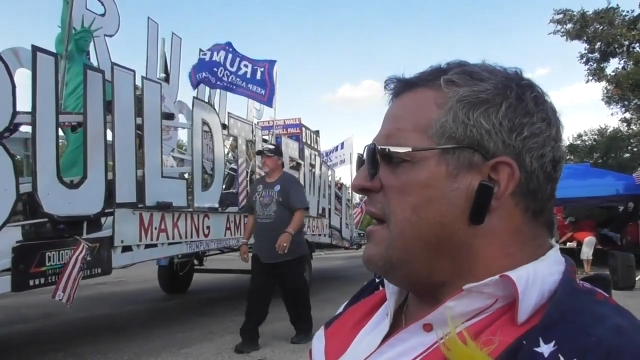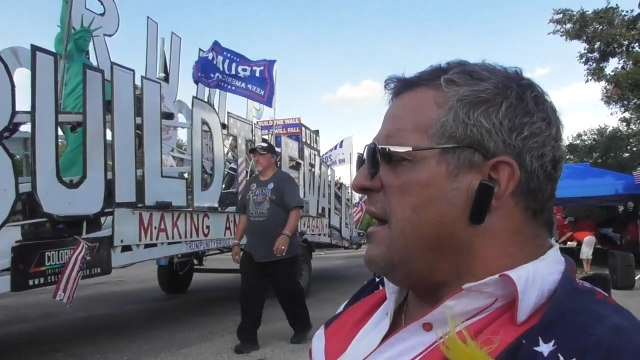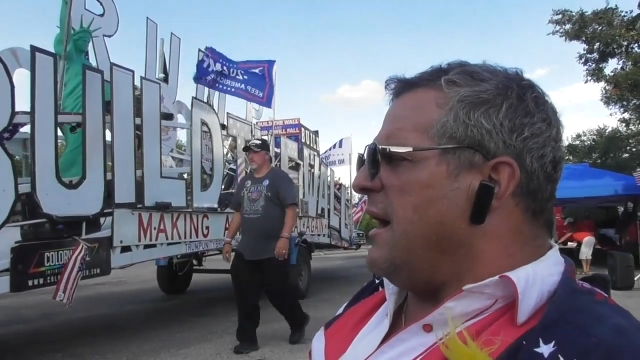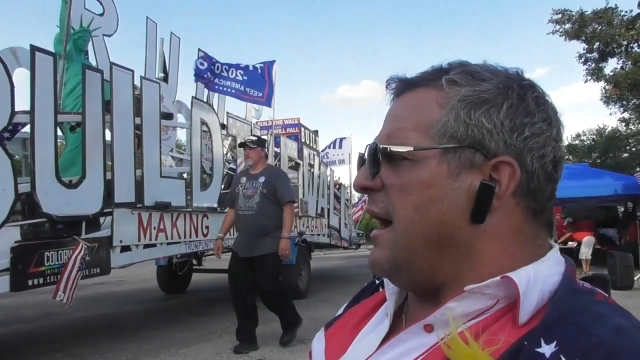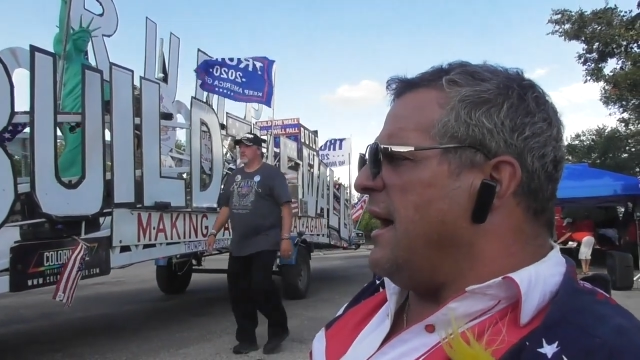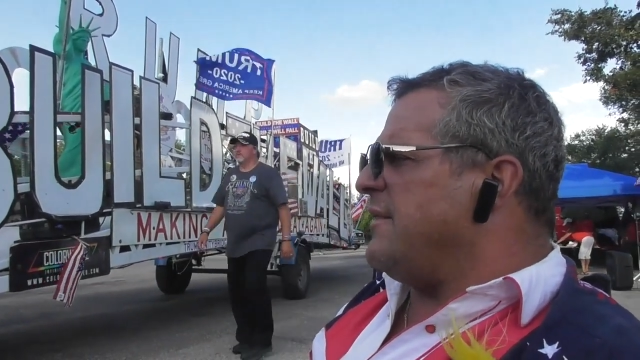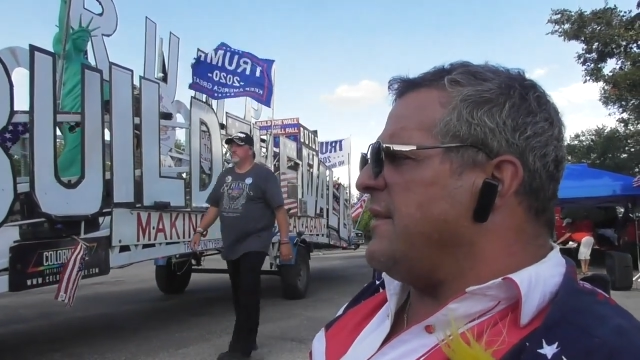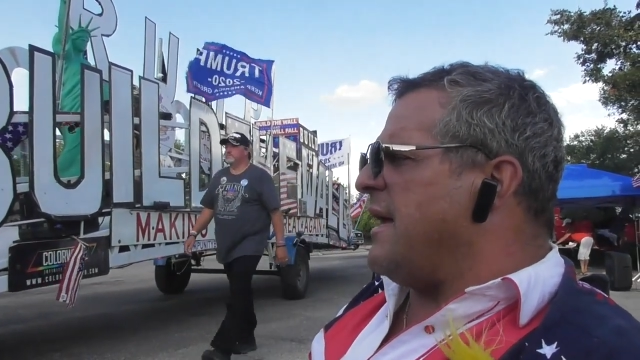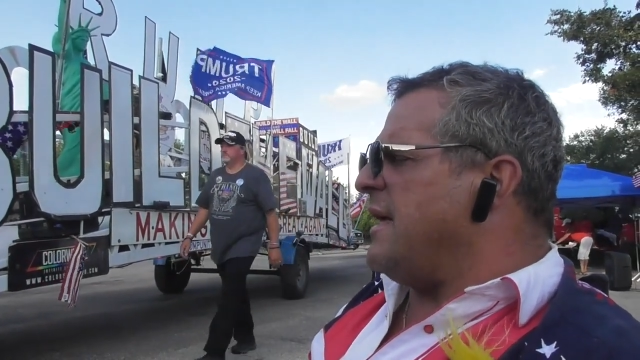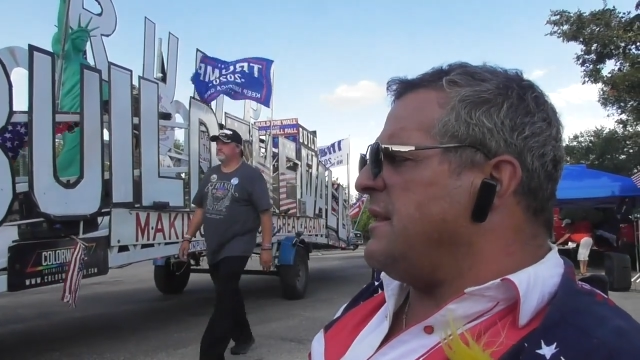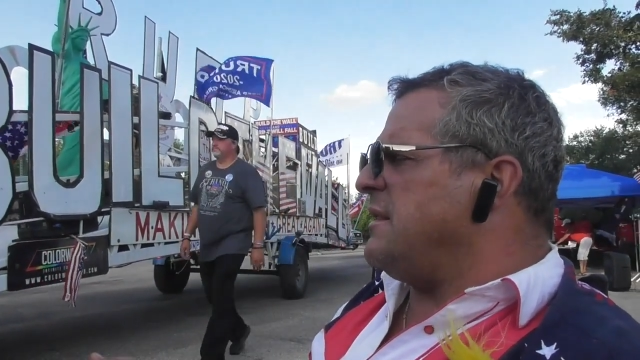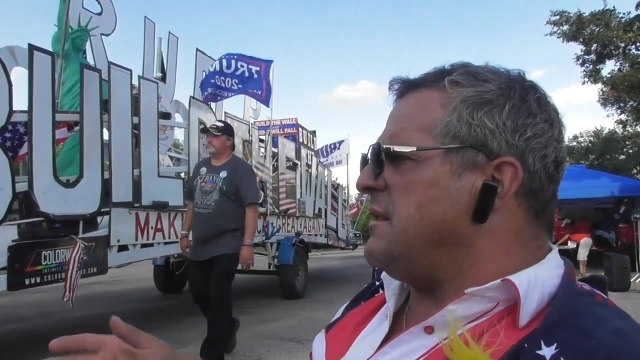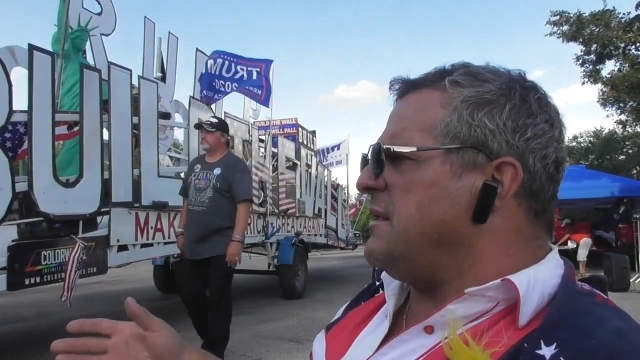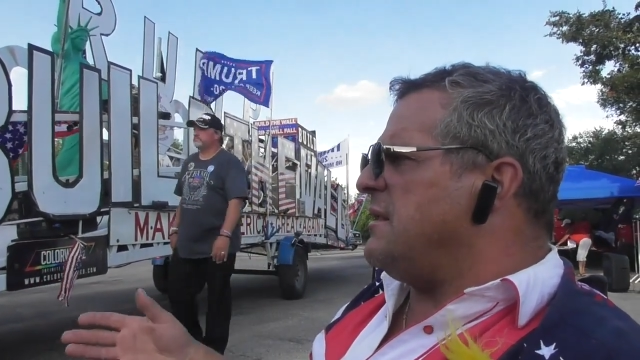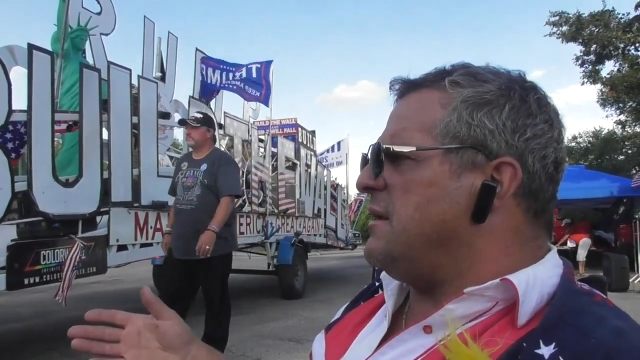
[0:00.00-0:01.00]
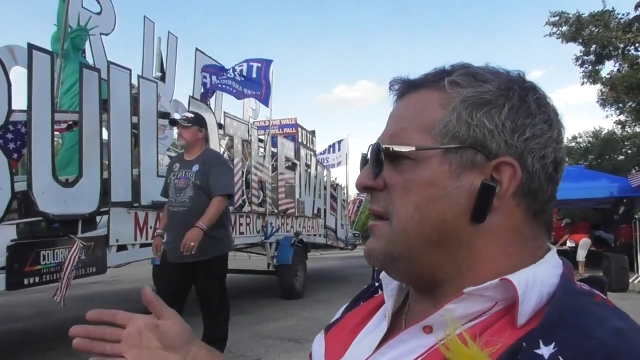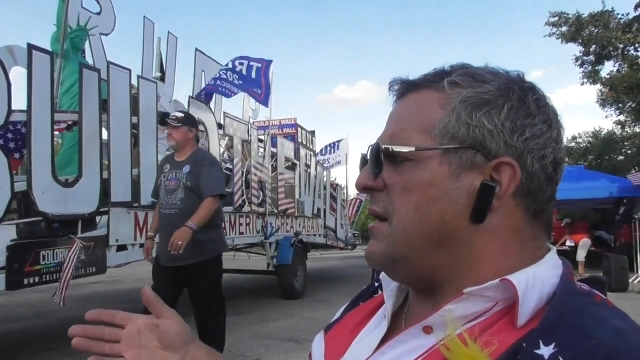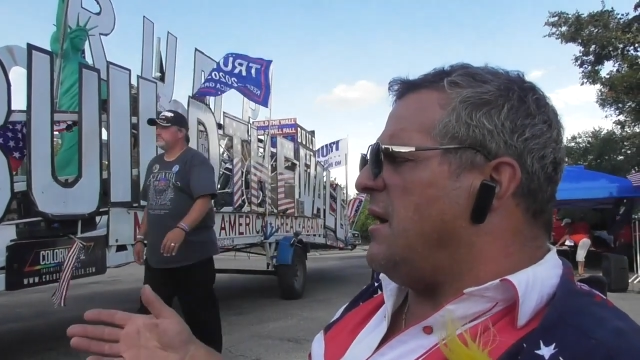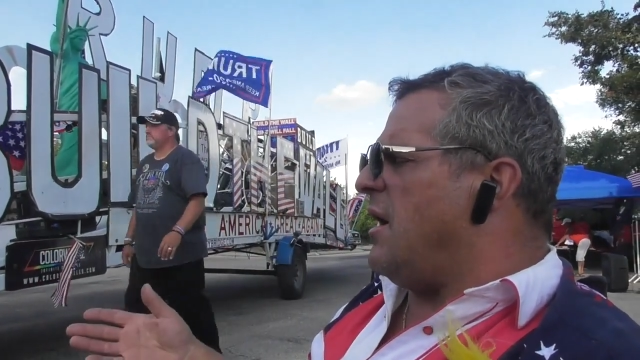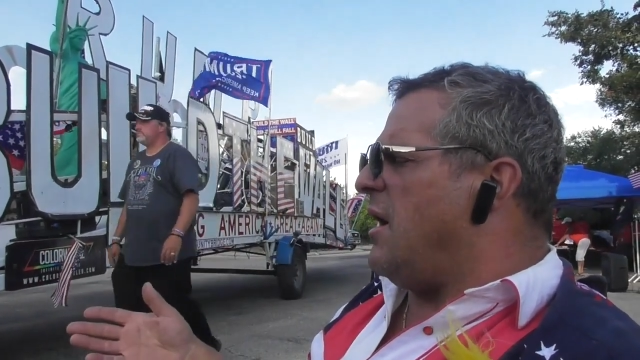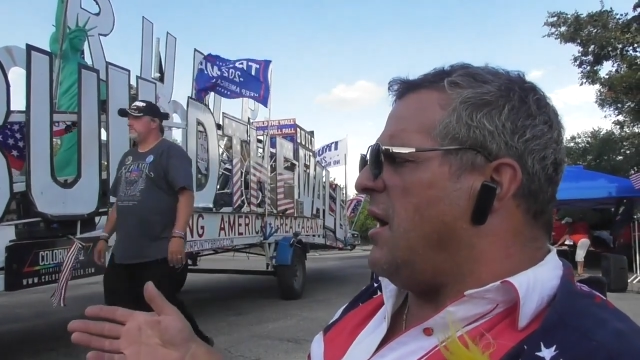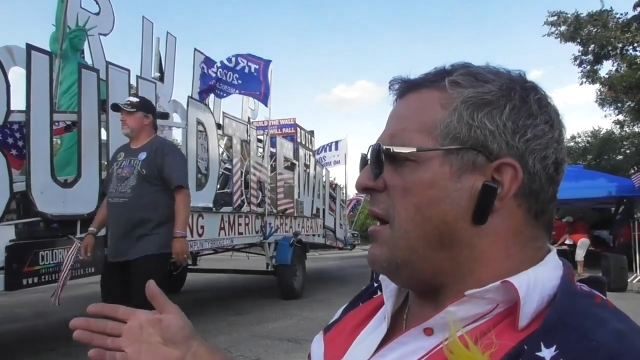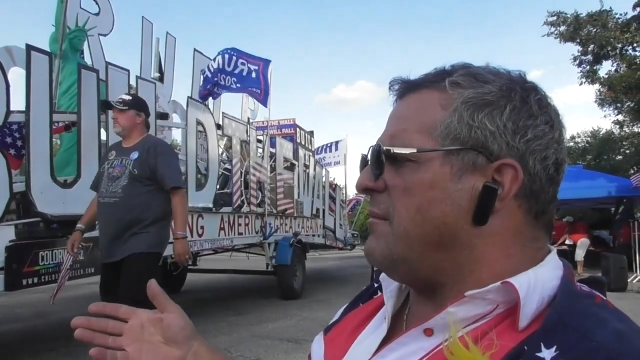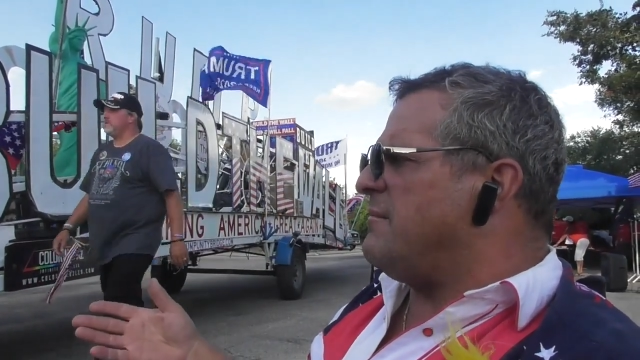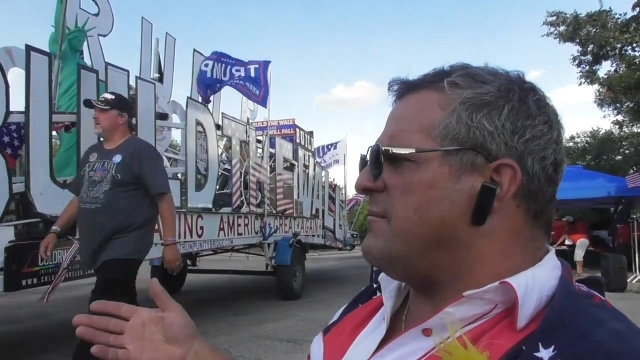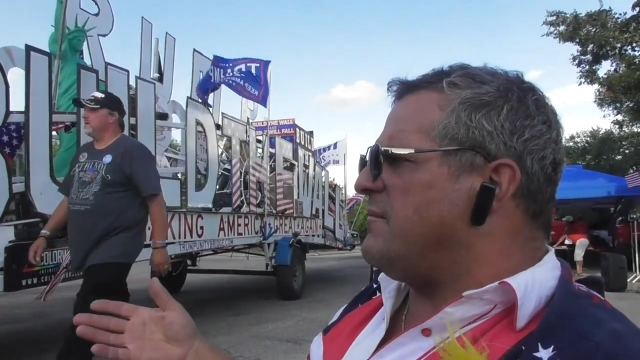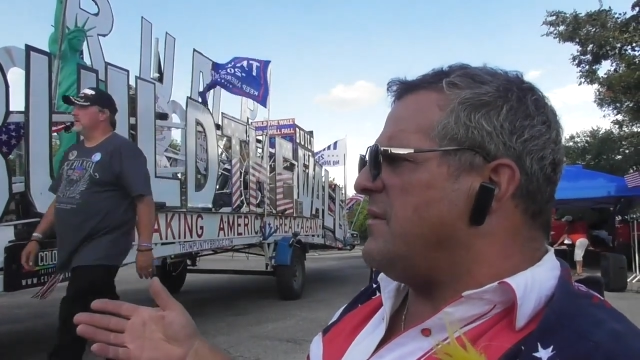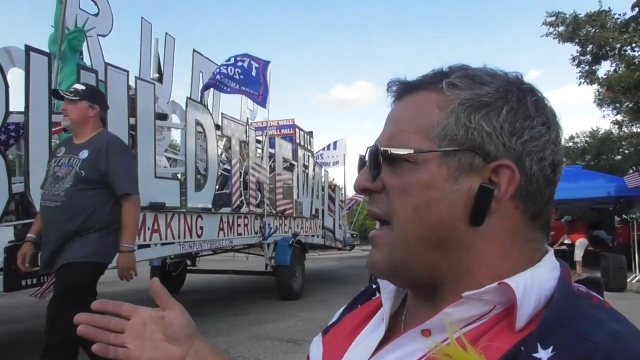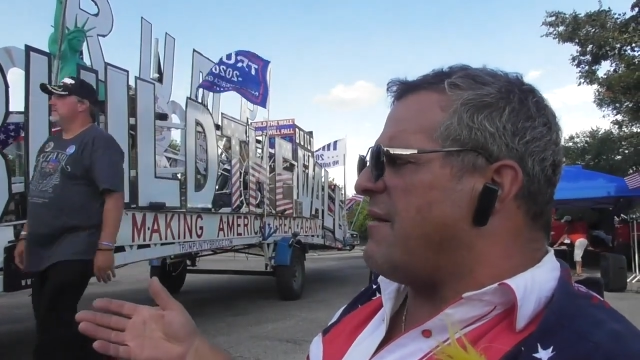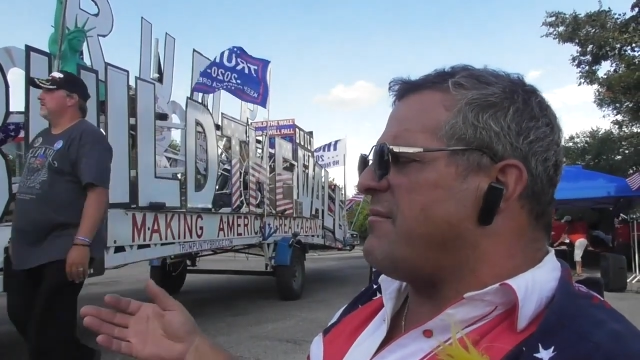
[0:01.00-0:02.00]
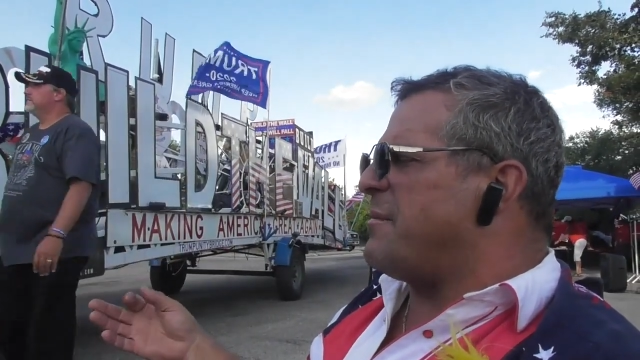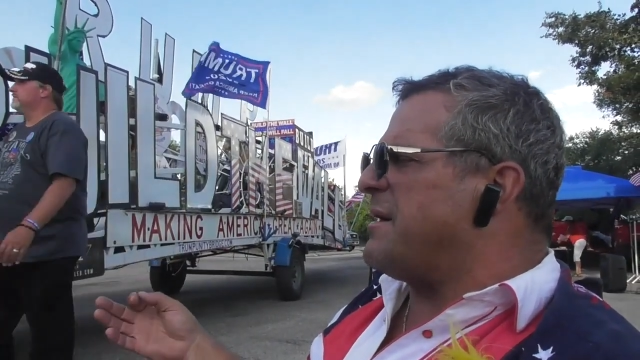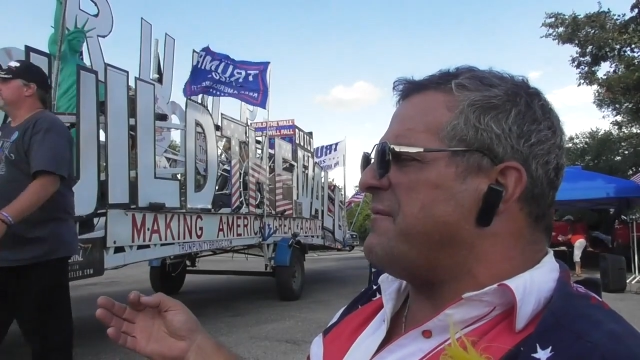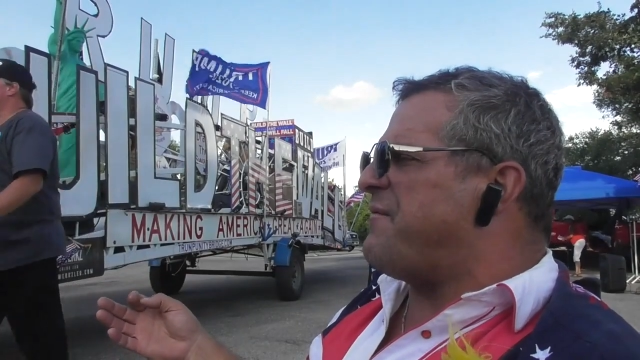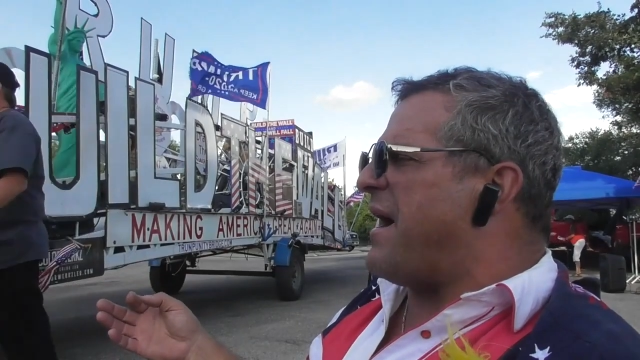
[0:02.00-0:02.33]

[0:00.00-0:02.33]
and then everybody